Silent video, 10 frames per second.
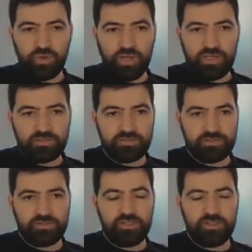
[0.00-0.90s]

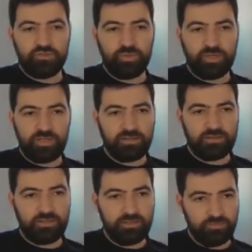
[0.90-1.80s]
US in
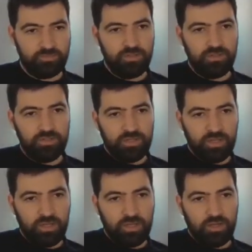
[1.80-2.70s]
2019,
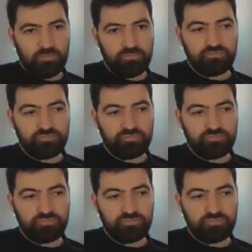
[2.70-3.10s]
and